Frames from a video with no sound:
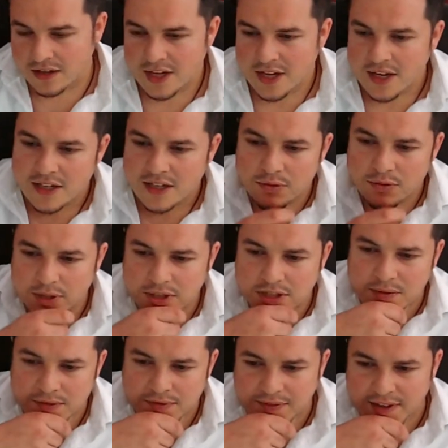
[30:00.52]
You know, what you
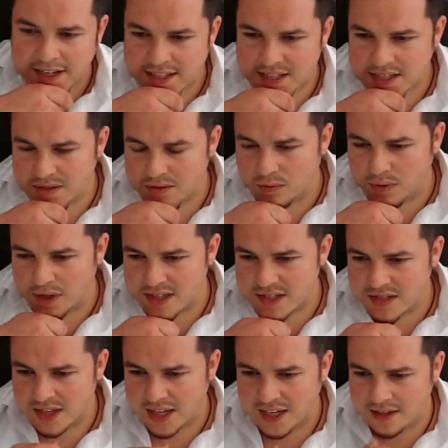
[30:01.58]
will find is once
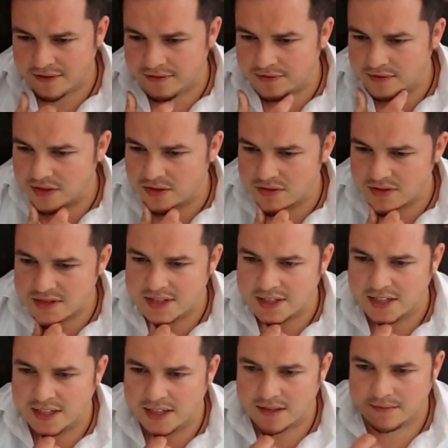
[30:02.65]
you have used
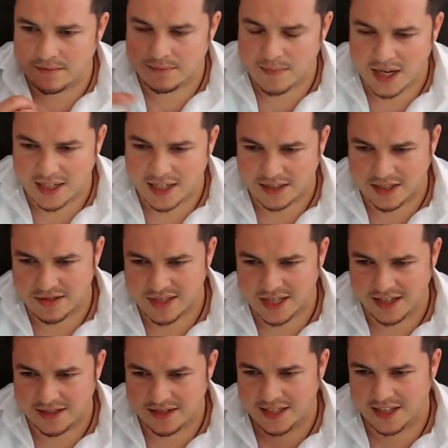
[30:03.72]
the market
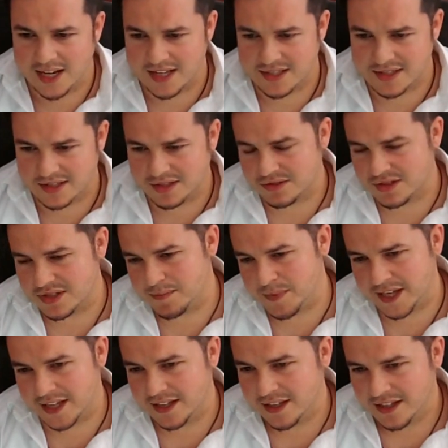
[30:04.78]
causality glasses, so to
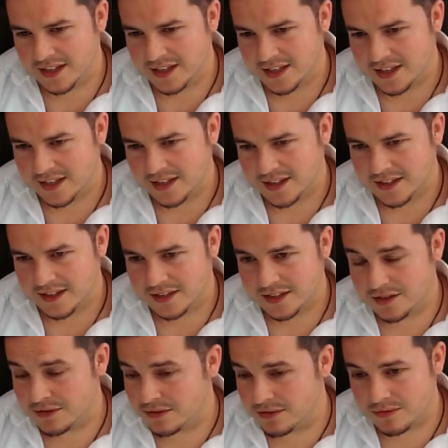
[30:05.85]
speak,
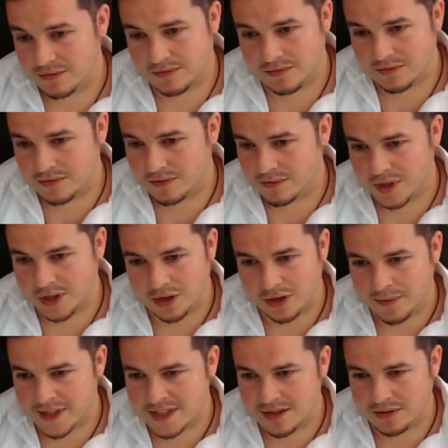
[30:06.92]
you will
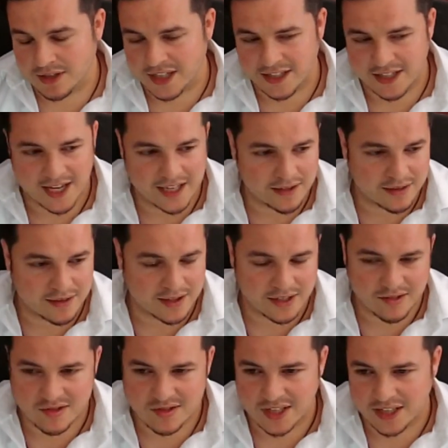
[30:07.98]
always look at anything you
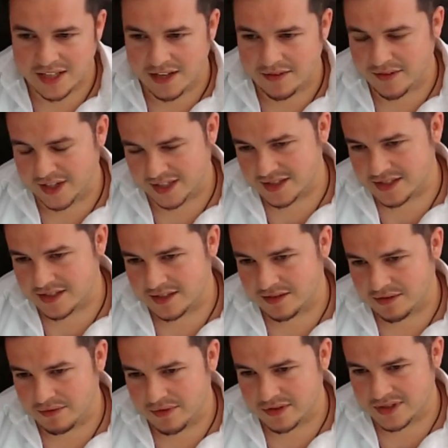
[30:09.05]
see in FX
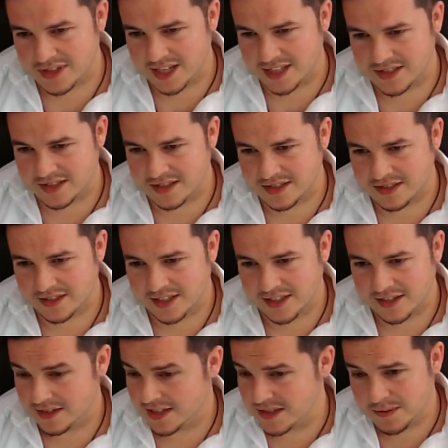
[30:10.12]
through those glasses. Yeah,
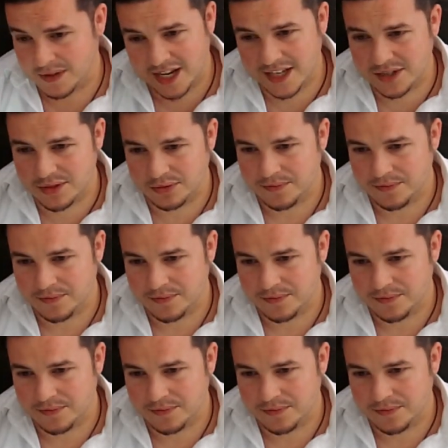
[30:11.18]
and that's what I do